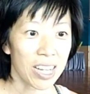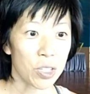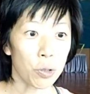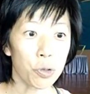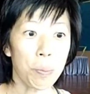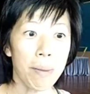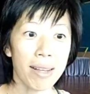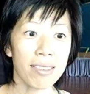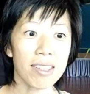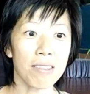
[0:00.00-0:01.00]
So to
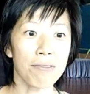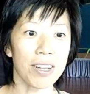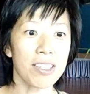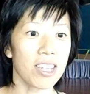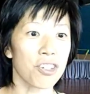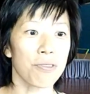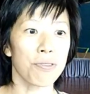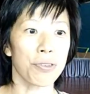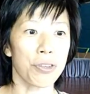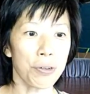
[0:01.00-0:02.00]
make this a fun session
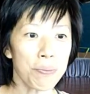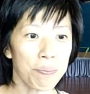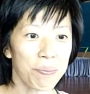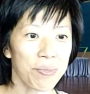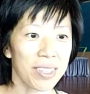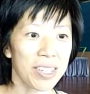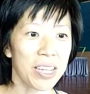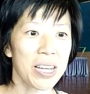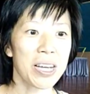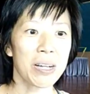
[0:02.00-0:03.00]
for you,
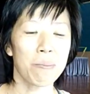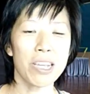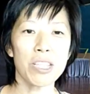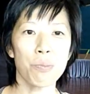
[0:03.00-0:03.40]
please